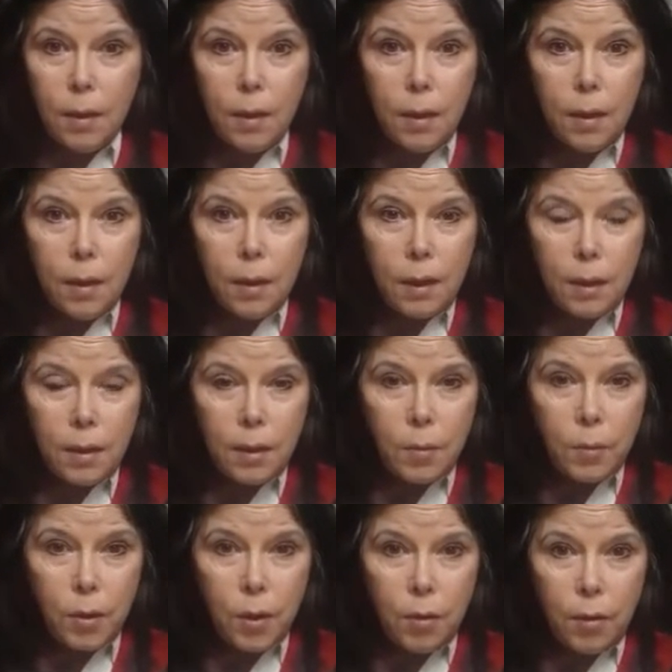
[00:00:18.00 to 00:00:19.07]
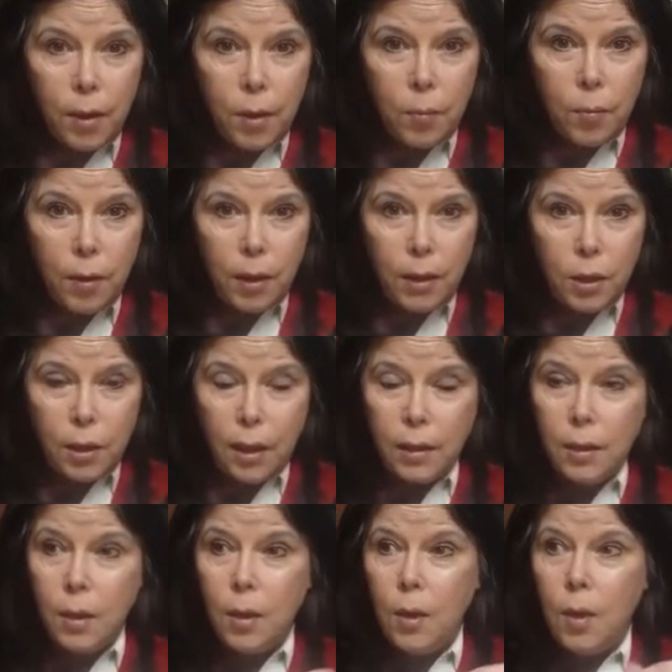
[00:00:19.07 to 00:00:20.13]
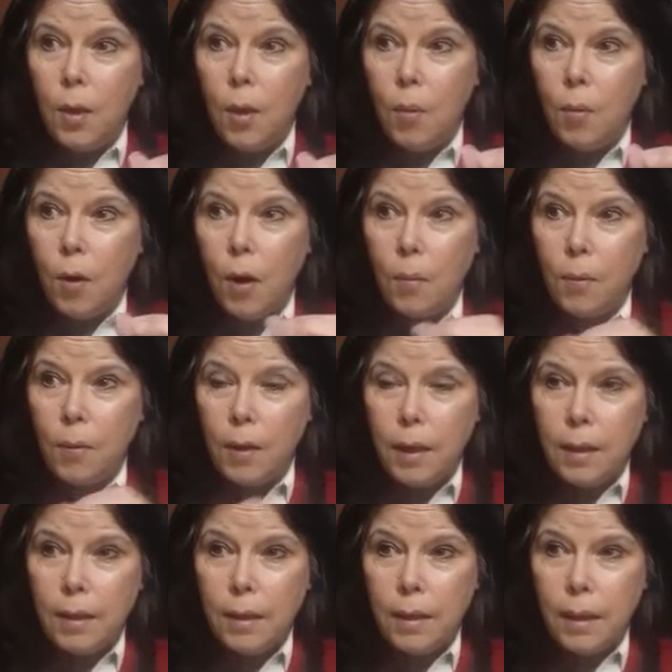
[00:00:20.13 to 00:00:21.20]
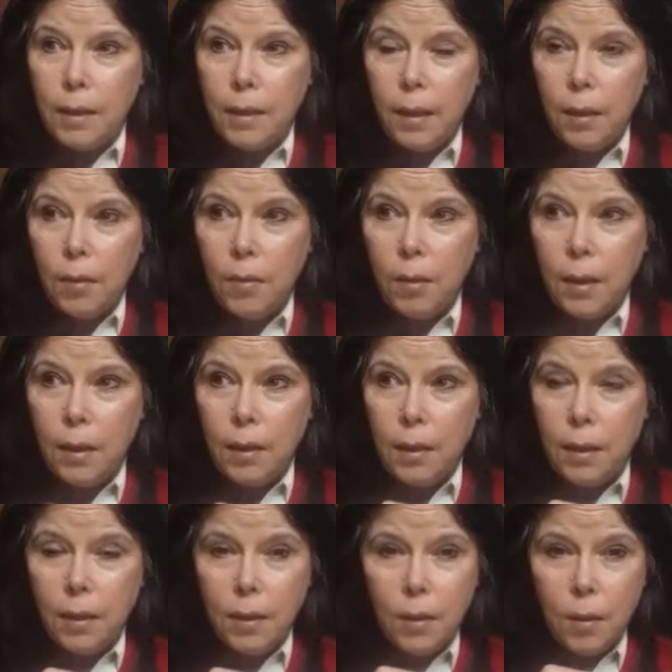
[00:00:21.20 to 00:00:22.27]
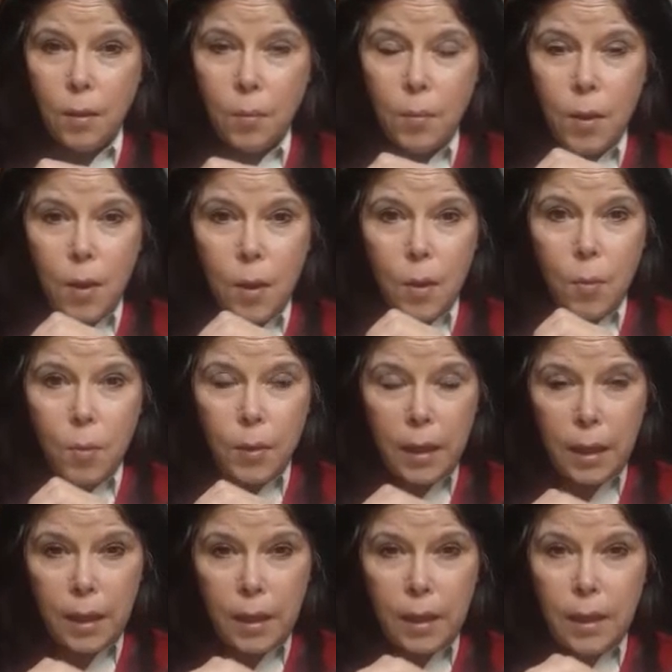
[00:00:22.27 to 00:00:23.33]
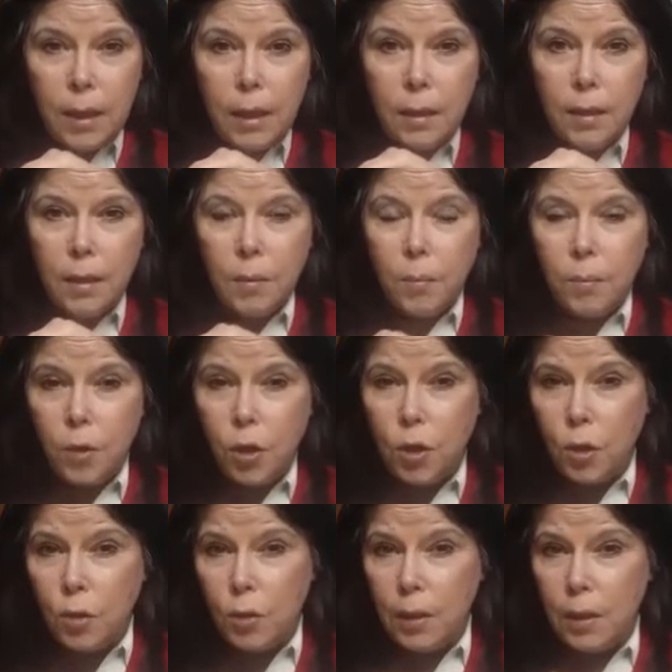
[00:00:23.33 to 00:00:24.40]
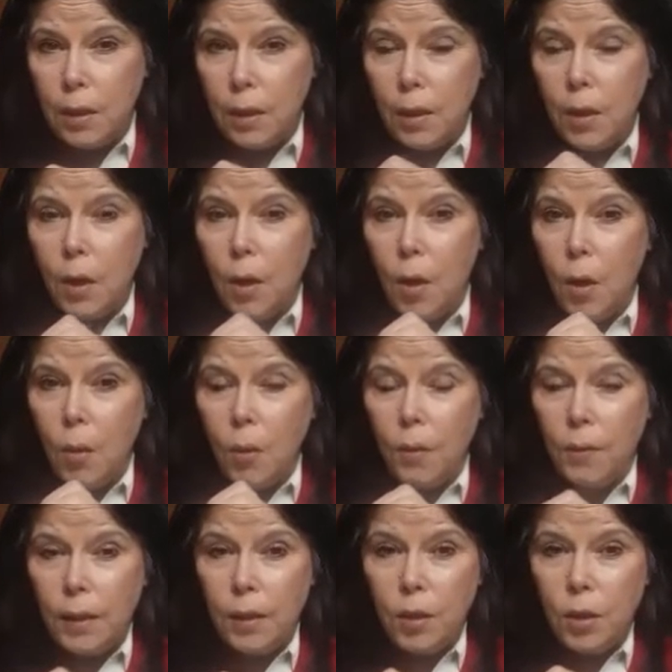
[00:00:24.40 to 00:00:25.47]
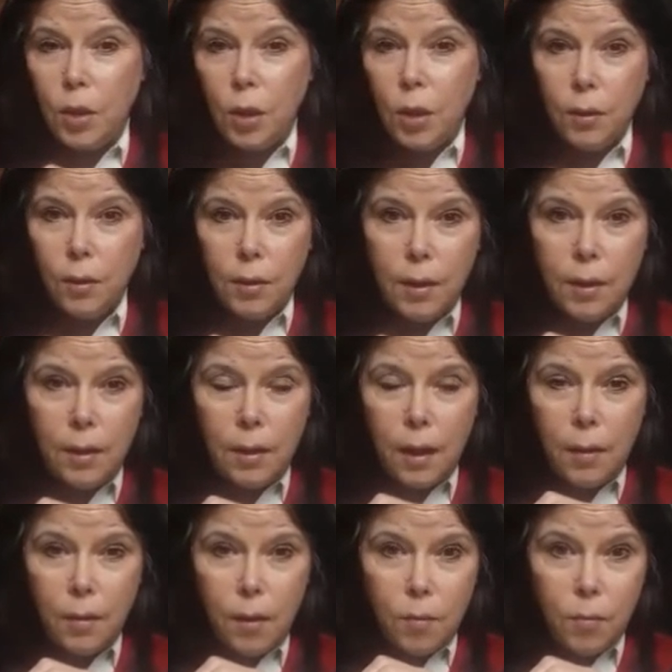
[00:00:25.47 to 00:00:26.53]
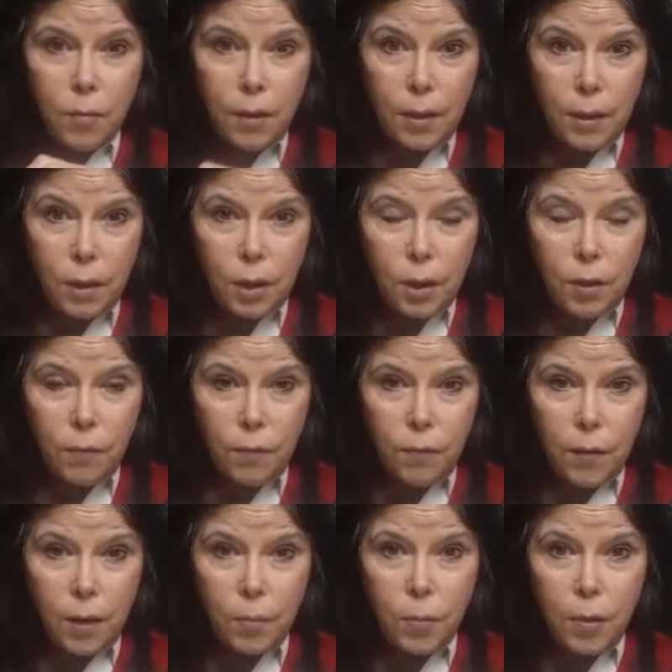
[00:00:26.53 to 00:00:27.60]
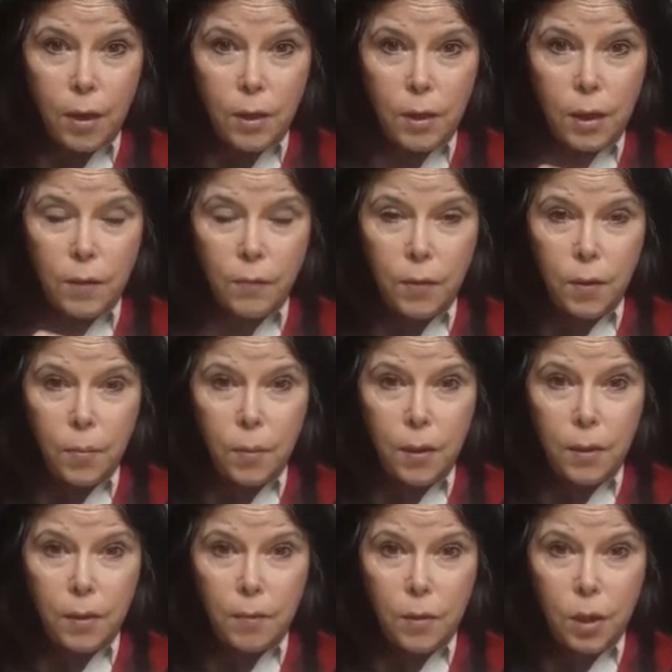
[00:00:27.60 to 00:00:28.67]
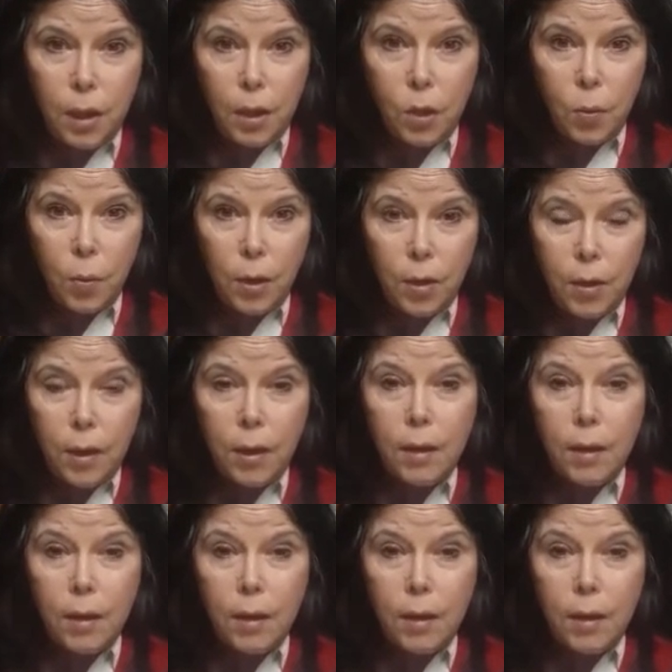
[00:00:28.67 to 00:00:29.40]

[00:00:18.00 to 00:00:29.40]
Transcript: custom curated project. Barbara and I sat down and did some planning and some choosing. We've each chosen a really cute fun project for the month of January,